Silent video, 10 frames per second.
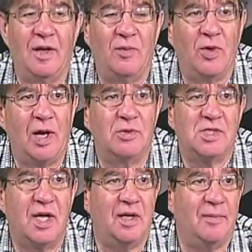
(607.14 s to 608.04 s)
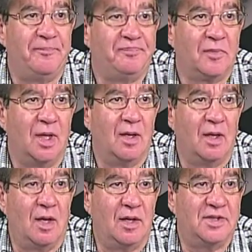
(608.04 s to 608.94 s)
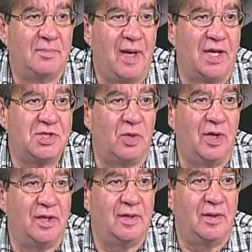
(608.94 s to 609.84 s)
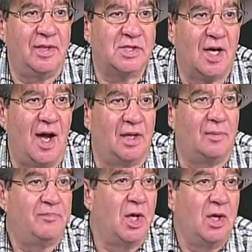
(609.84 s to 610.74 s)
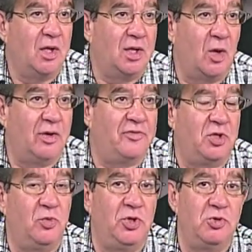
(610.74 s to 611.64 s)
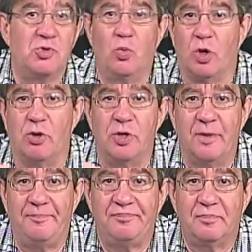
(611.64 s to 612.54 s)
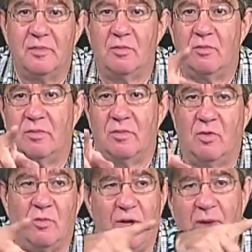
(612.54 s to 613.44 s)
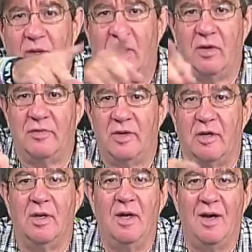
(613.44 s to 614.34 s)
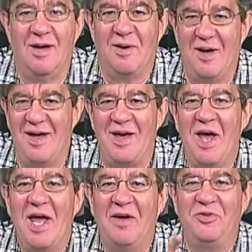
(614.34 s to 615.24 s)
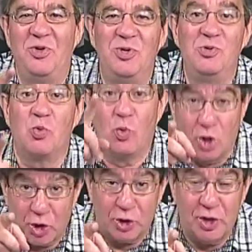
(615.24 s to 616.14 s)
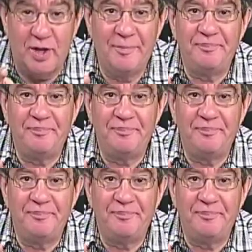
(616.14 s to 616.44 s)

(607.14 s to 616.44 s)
and what I was saying uh, to Bazzo in his column You know, if you use Word, why am I looking over there? If you use Word,